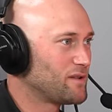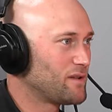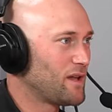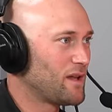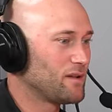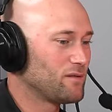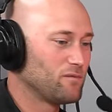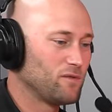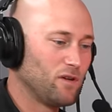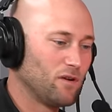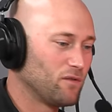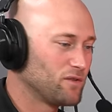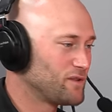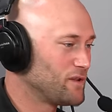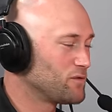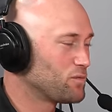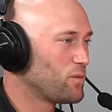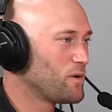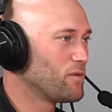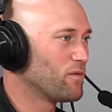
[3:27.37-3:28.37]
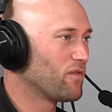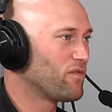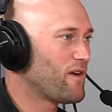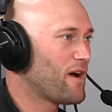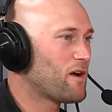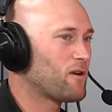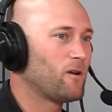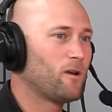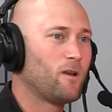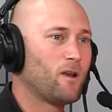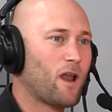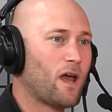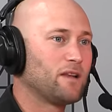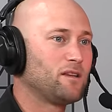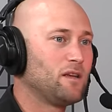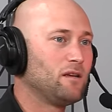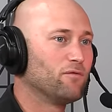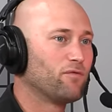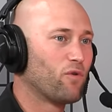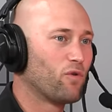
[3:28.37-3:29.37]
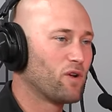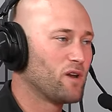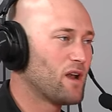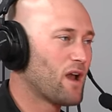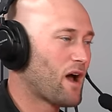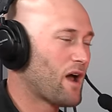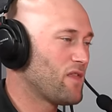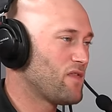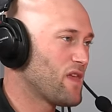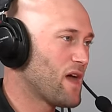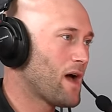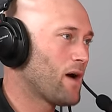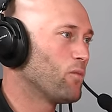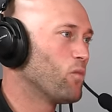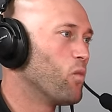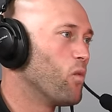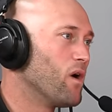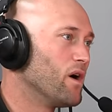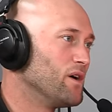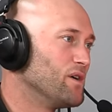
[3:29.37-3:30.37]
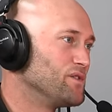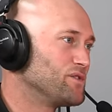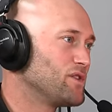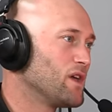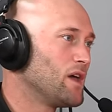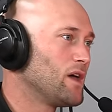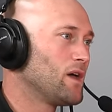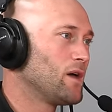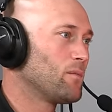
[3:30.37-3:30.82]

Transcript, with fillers: That, you know, since we were founded in nineteen forty-nine, that was...